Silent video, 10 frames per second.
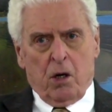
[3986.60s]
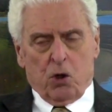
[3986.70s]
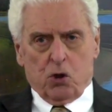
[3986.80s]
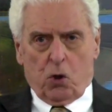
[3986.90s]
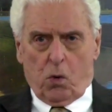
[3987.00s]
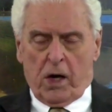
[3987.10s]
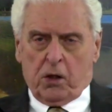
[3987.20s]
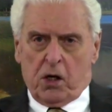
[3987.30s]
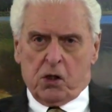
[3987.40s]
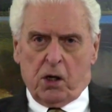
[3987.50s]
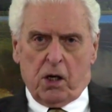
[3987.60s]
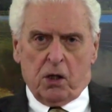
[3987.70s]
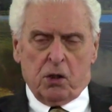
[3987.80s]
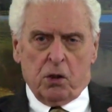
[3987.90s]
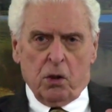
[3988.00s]
So what this
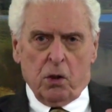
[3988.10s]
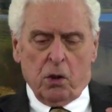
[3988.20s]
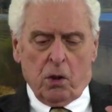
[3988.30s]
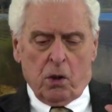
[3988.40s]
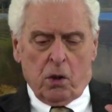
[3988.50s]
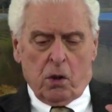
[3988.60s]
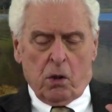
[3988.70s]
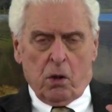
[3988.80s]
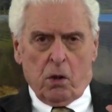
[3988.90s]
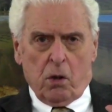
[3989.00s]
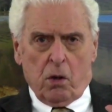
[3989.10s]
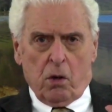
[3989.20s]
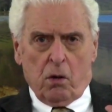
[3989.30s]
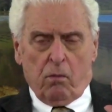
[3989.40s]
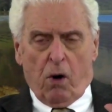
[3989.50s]
is,
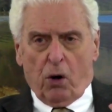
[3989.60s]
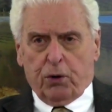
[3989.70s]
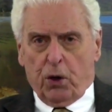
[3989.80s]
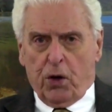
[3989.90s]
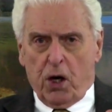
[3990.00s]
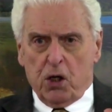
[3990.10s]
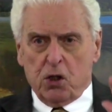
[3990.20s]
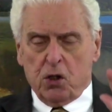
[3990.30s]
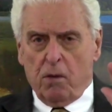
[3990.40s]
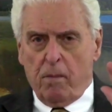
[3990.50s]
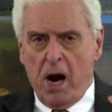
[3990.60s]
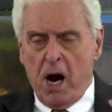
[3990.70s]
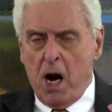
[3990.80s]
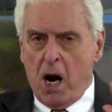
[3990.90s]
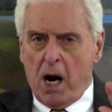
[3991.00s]
both of these, the
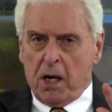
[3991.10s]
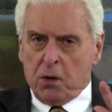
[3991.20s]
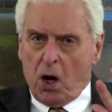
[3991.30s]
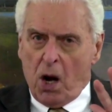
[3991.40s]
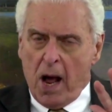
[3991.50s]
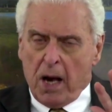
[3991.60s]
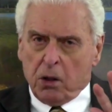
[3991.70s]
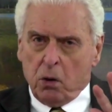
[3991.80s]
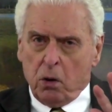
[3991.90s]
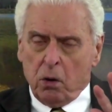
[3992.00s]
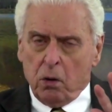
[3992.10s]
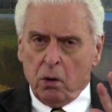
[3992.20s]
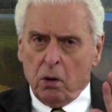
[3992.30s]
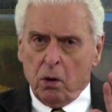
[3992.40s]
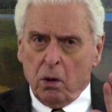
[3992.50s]
may and the let,
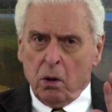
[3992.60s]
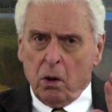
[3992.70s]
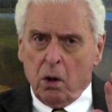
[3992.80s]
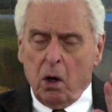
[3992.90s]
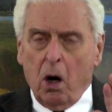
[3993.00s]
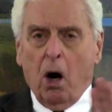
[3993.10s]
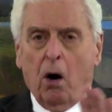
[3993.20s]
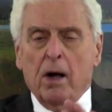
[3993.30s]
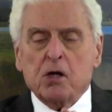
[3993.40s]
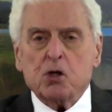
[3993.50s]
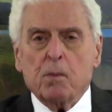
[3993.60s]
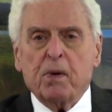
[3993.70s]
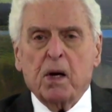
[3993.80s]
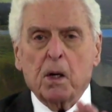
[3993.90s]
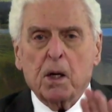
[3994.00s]
are us
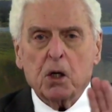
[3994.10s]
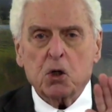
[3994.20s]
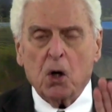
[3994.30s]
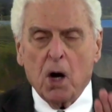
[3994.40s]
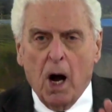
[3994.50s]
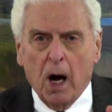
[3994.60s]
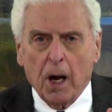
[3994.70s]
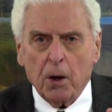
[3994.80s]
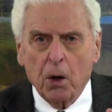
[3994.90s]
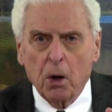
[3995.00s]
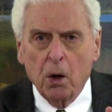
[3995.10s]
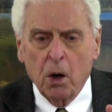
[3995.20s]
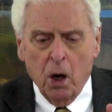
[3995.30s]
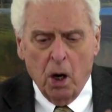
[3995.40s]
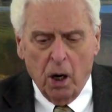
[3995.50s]
appealing to God.
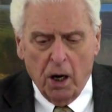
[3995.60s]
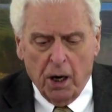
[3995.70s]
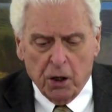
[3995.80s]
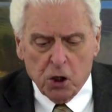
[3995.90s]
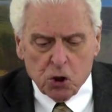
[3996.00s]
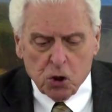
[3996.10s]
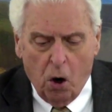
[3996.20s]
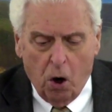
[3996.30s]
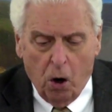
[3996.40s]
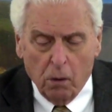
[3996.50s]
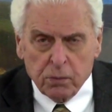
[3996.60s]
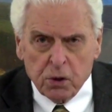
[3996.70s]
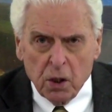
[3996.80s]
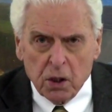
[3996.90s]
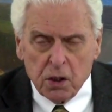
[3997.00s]
And the
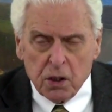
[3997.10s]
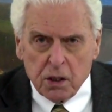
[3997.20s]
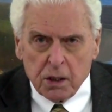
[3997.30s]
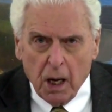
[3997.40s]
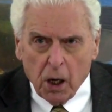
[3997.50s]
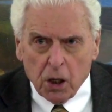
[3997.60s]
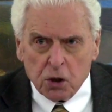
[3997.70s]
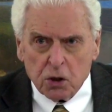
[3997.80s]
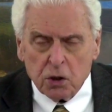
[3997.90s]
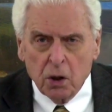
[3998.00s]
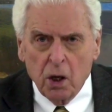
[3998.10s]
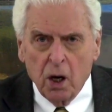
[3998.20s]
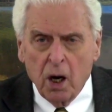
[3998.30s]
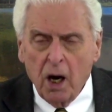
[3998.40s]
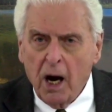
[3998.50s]
Psalms tell us
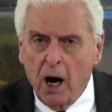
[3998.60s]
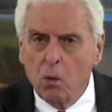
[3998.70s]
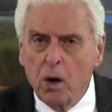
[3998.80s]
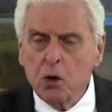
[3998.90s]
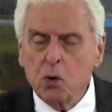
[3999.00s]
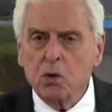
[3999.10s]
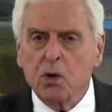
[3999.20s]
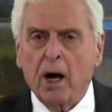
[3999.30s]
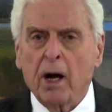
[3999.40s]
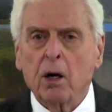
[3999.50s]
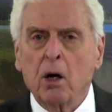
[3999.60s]
how we do that,